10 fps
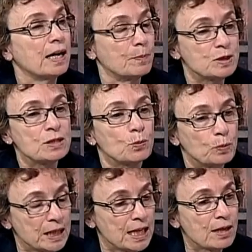So
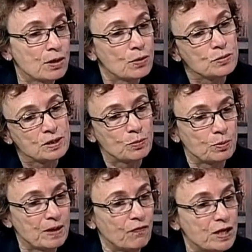really those
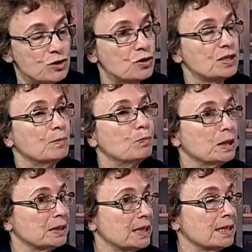three features and
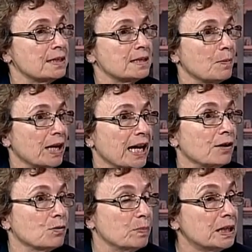building in some
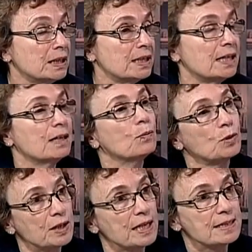accountability
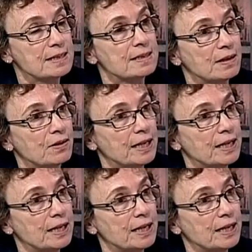were necessary.